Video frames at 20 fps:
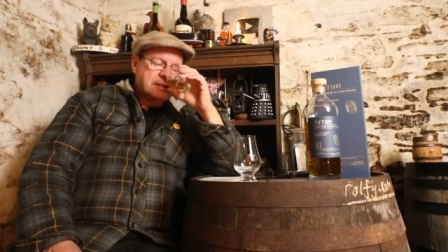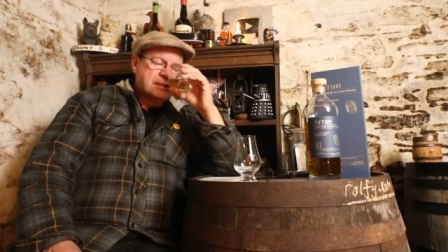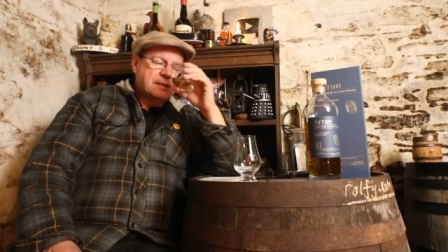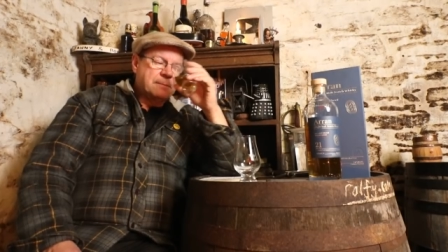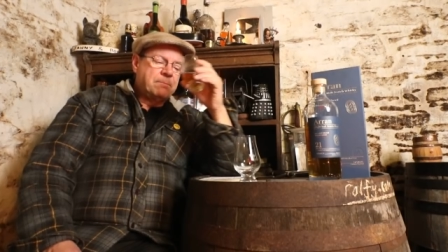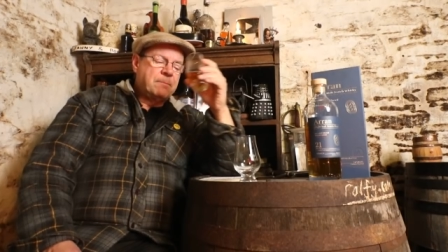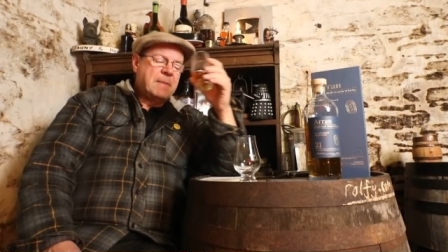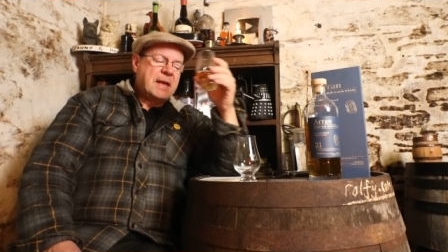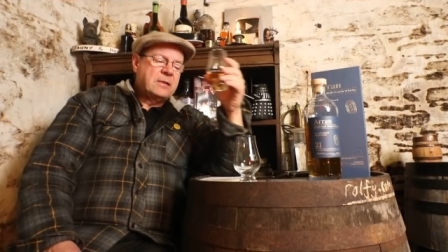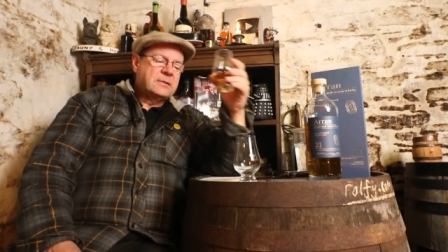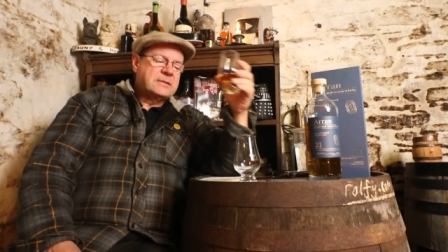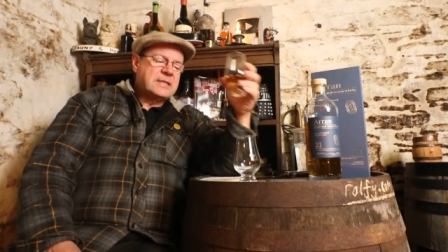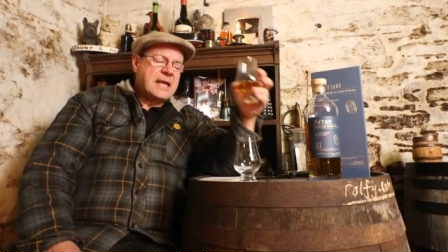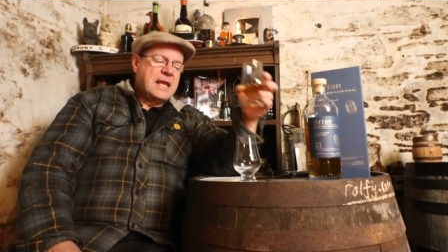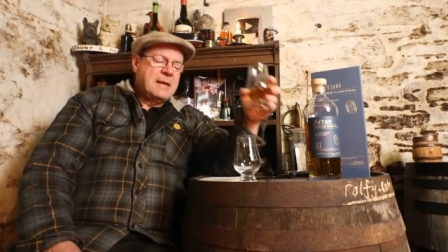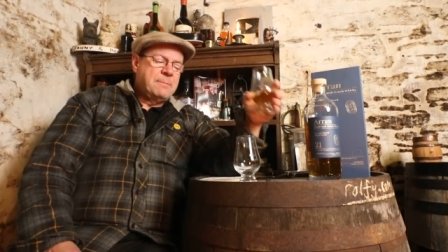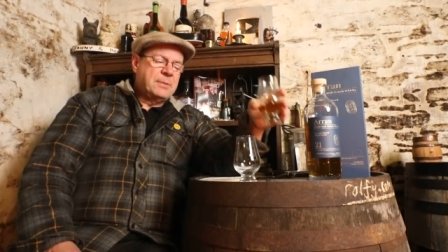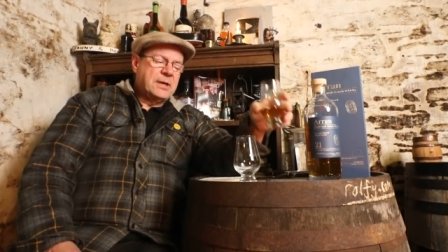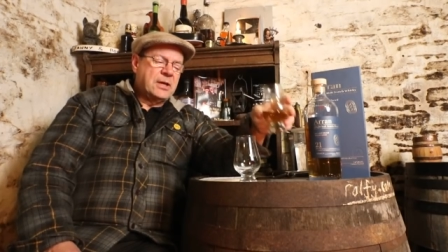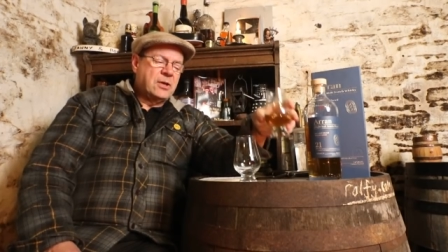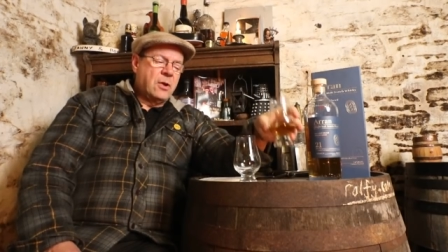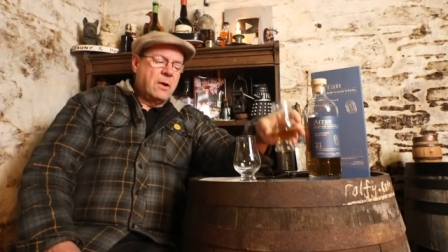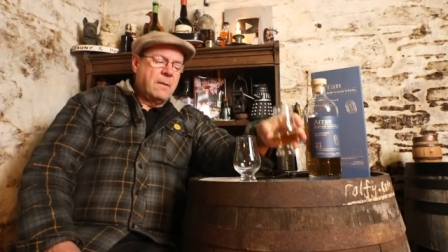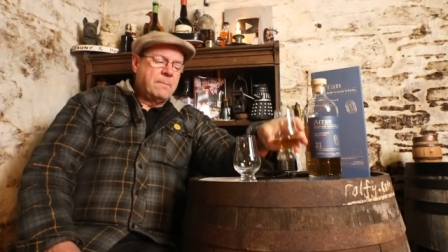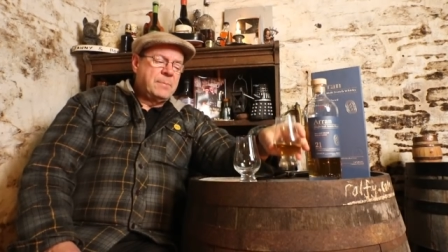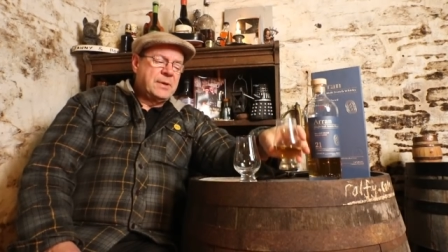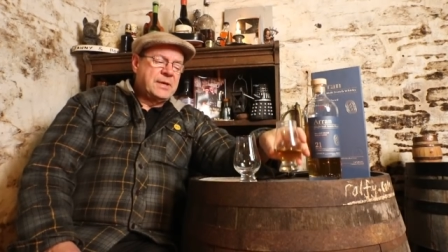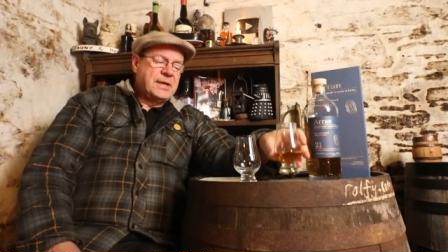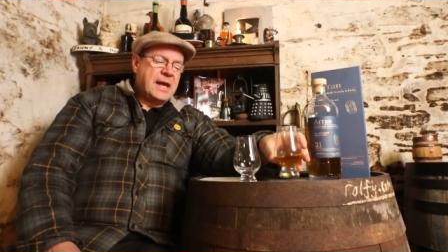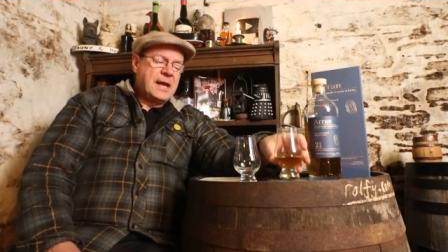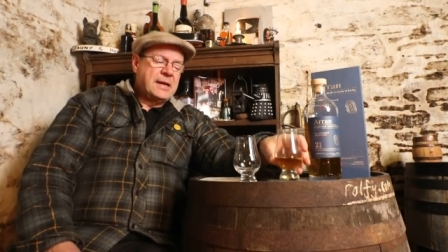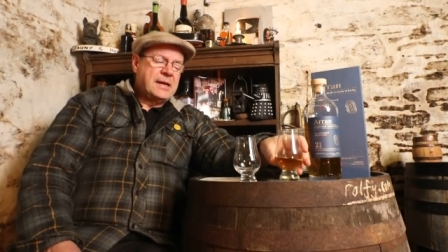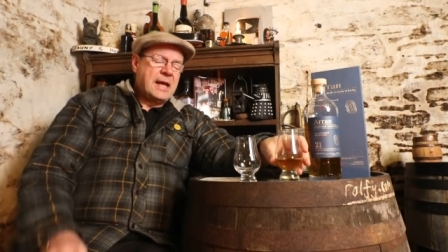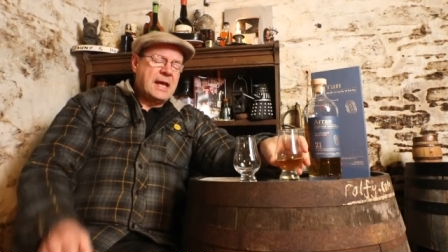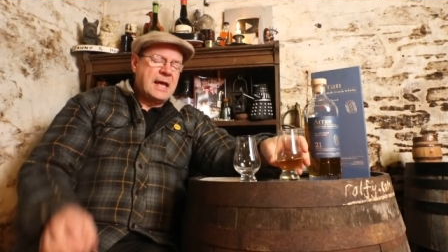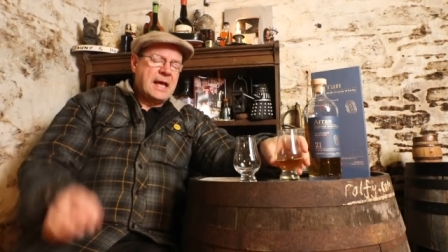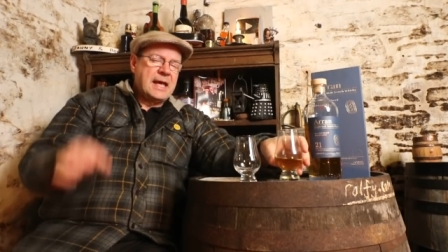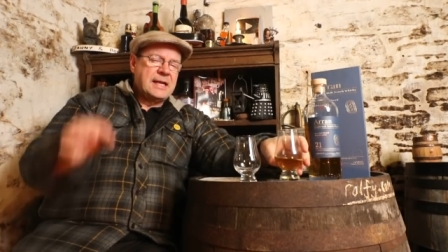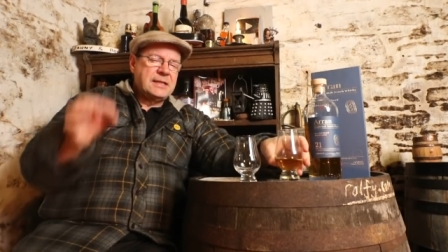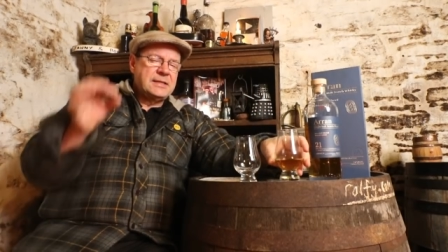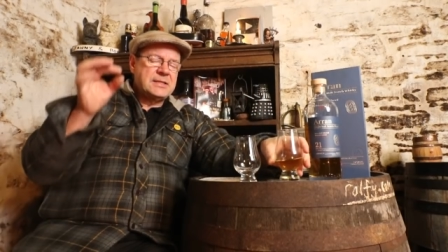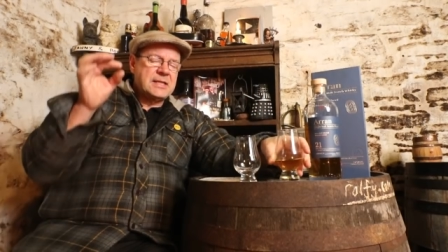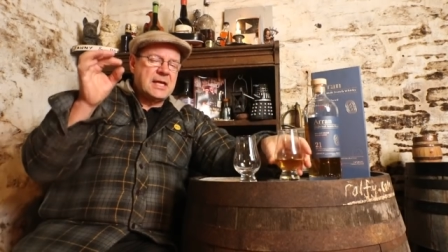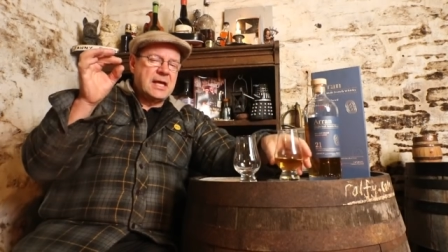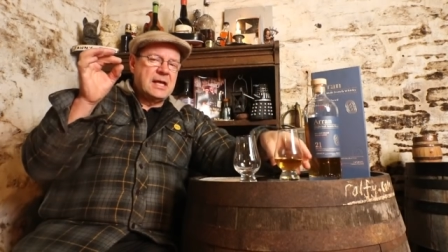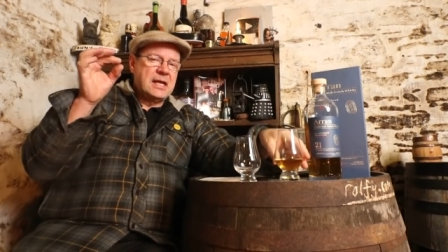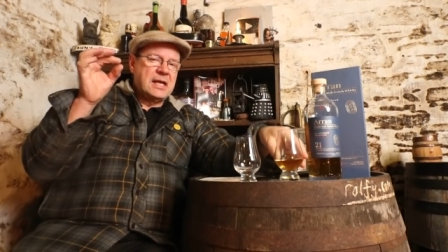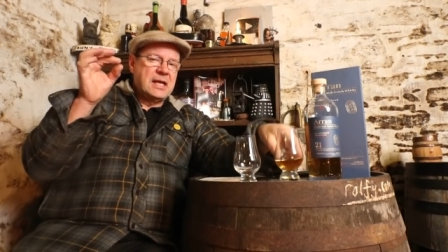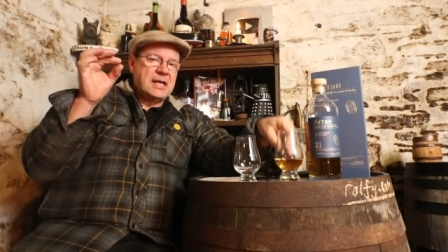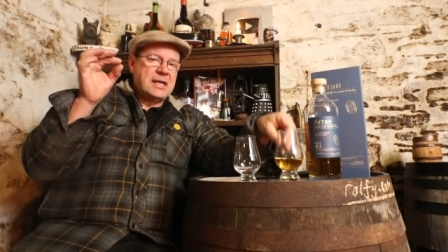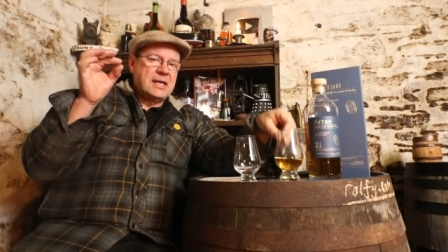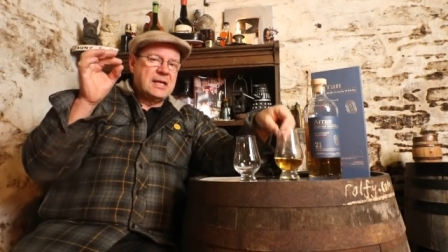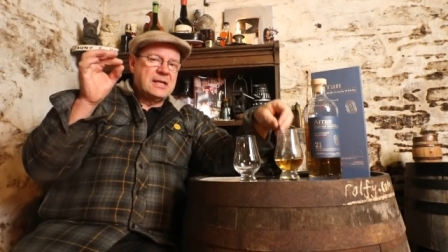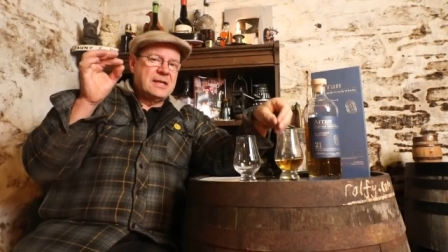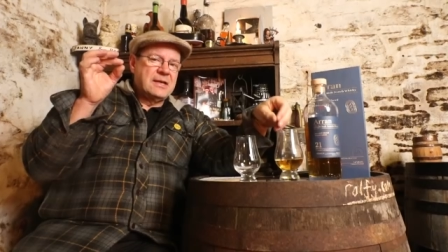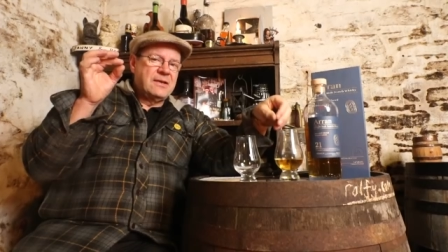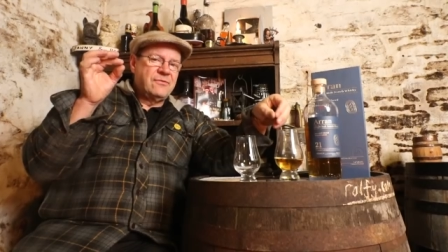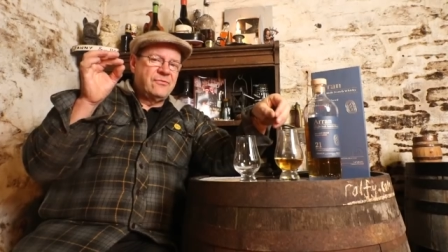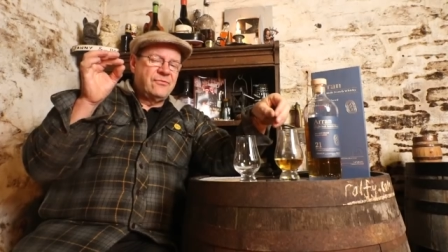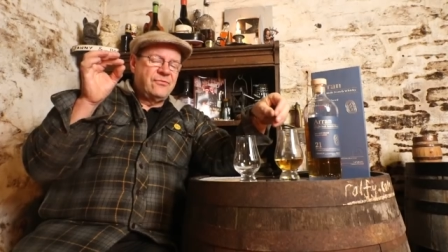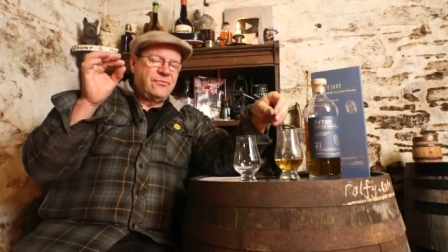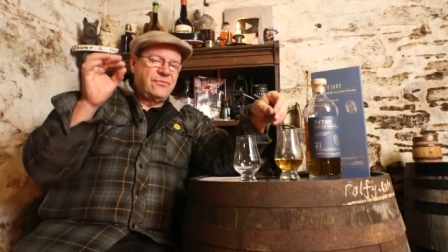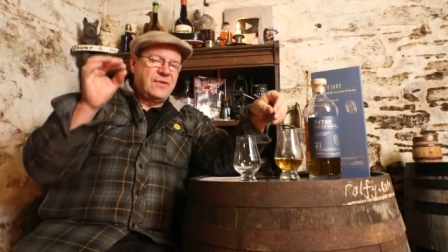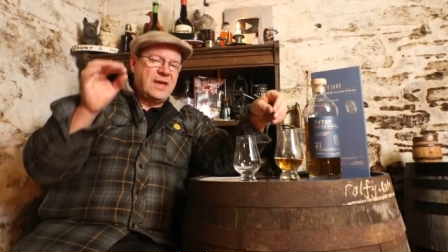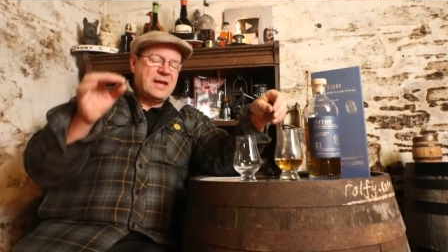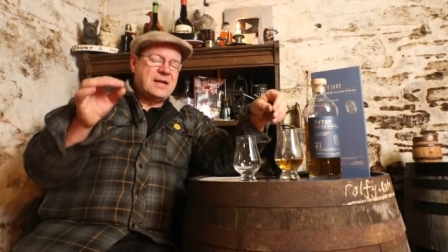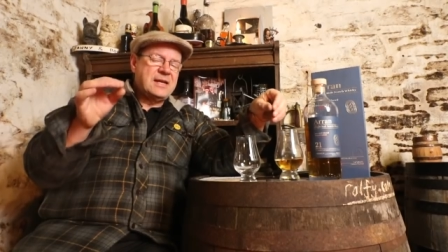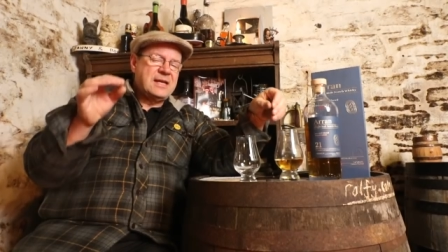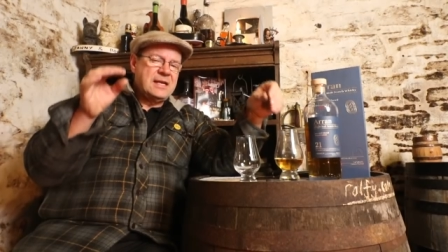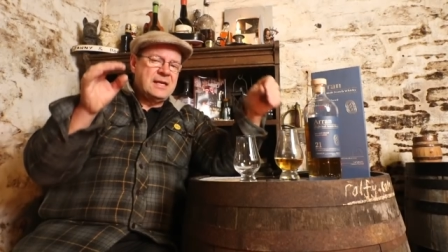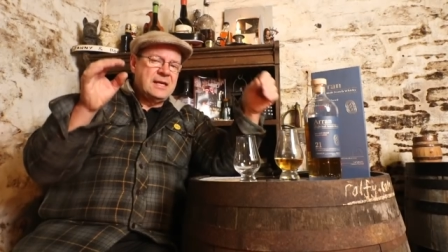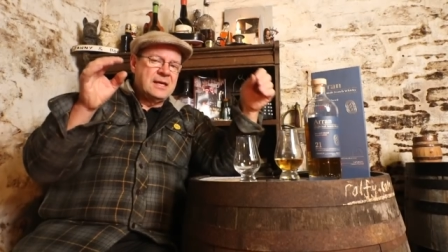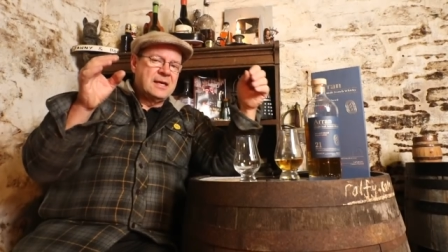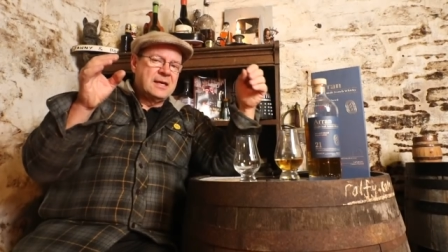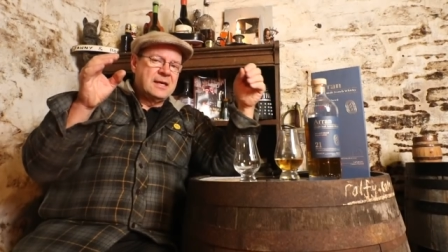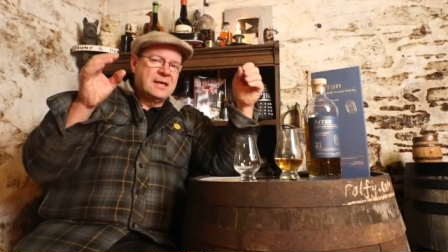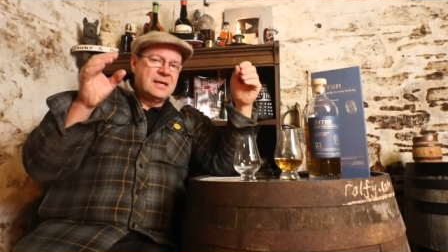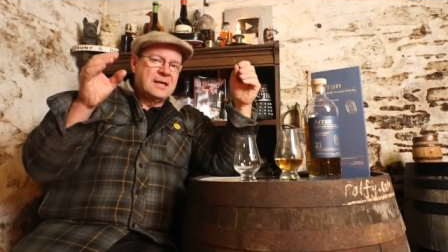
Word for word: some mild apricot, banana, and very